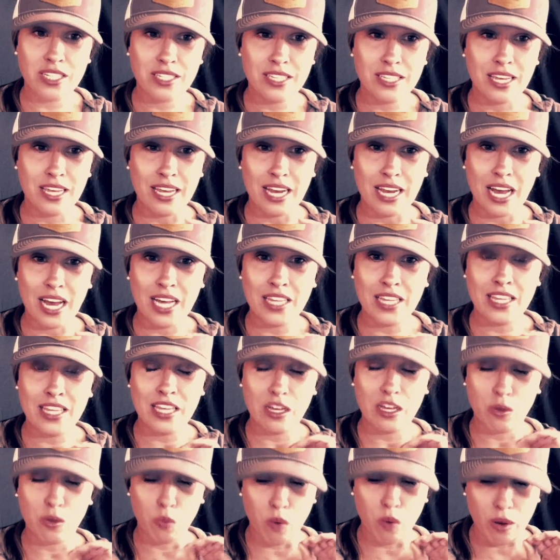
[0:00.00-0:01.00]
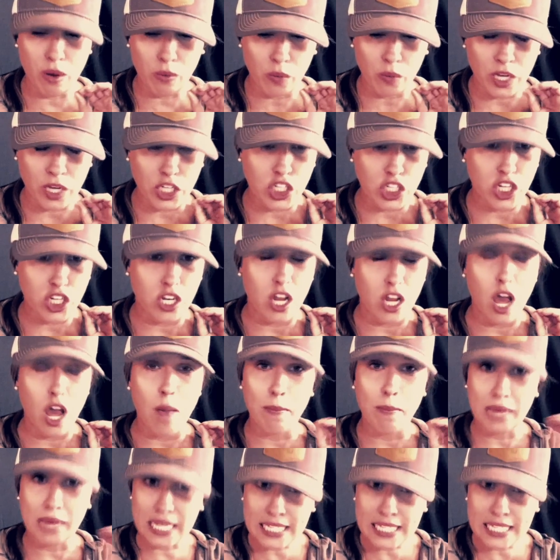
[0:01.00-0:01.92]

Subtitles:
and I think what we should be